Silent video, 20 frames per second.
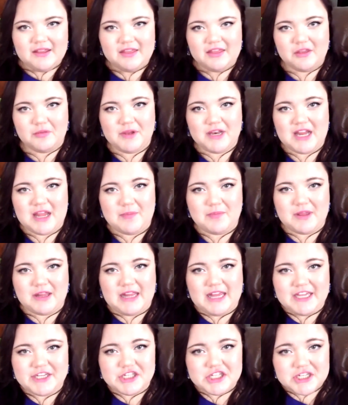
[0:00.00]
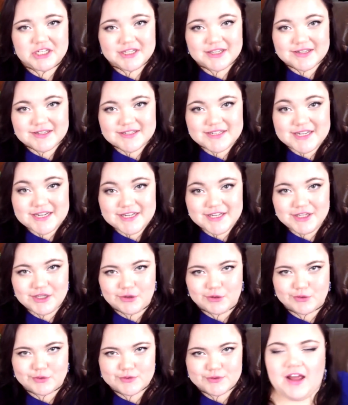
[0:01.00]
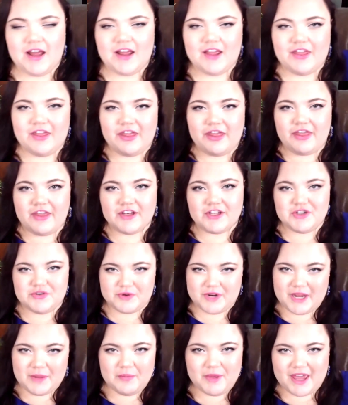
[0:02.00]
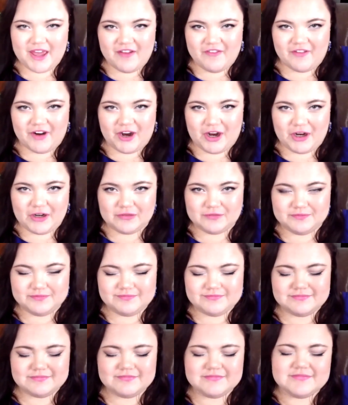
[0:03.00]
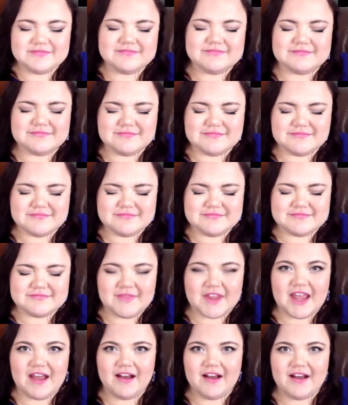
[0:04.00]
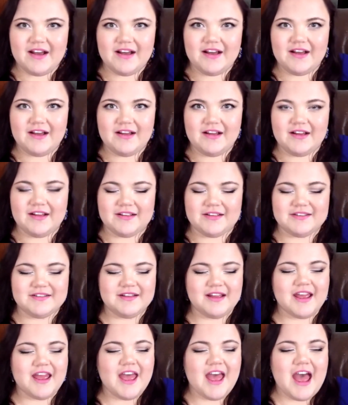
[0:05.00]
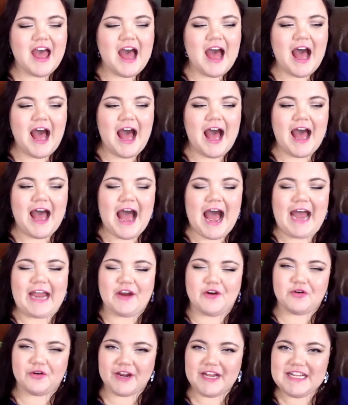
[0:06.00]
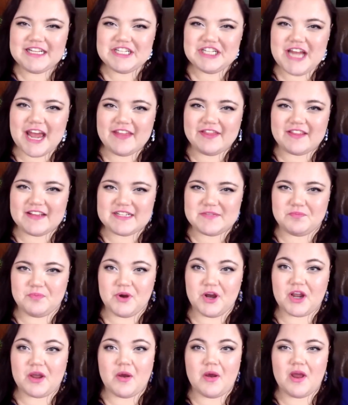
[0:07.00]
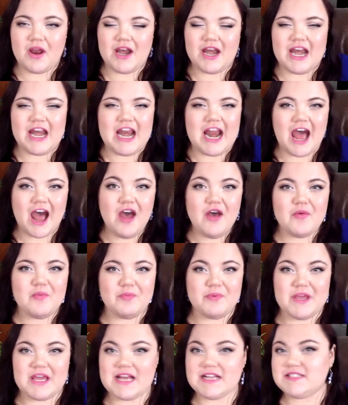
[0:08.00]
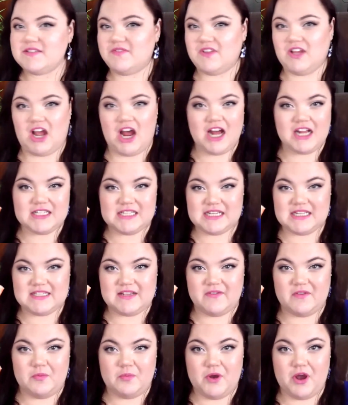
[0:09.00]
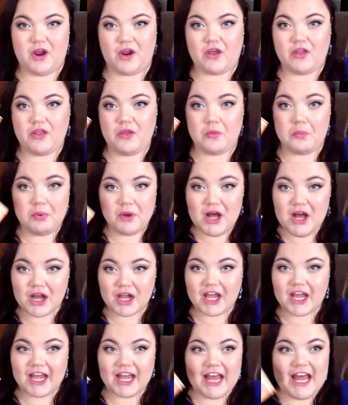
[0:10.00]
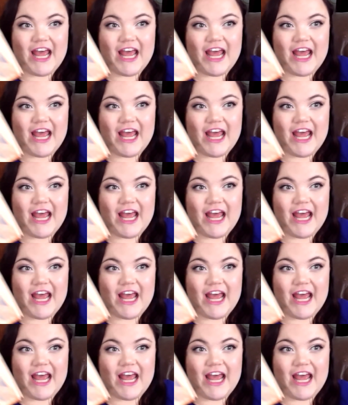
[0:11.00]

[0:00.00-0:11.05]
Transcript: The manipulation continues. The dream giver. Ugh! I cringe at this book not because of the contents of the book. The book